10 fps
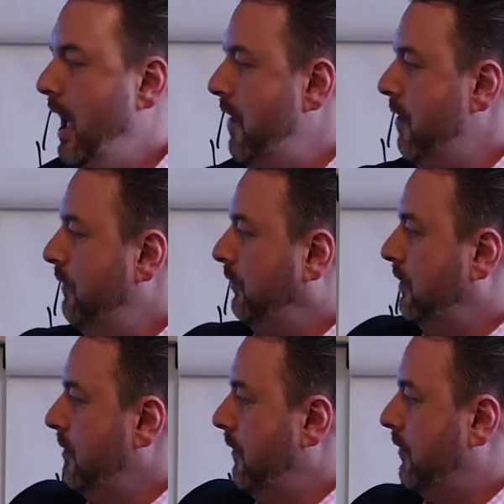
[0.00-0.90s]
And
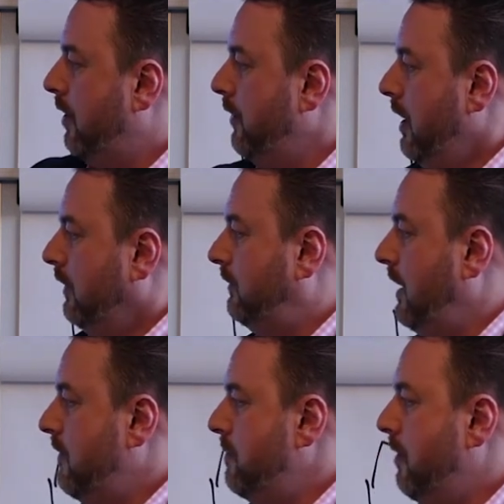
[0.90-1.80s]
obviously we've got
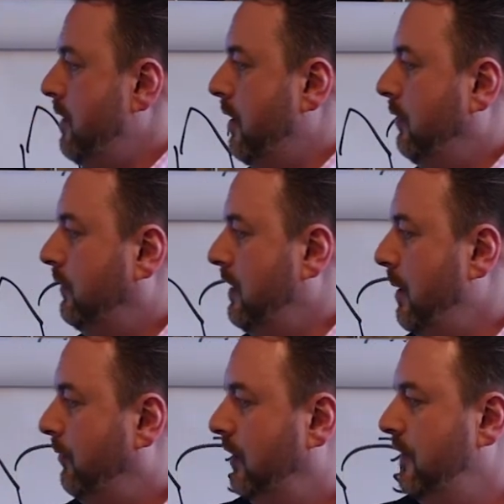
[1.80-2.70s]
Stephen Monner, who's the
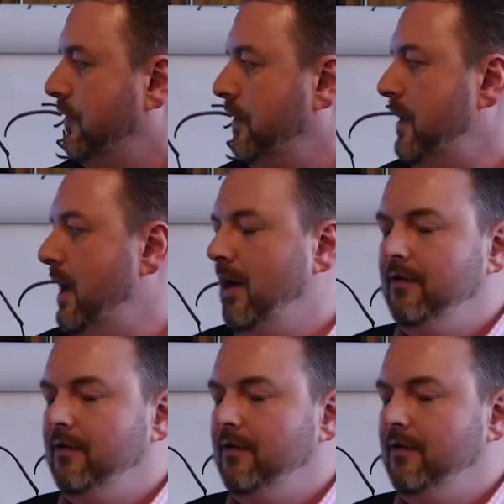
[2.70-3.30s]
MC for the day,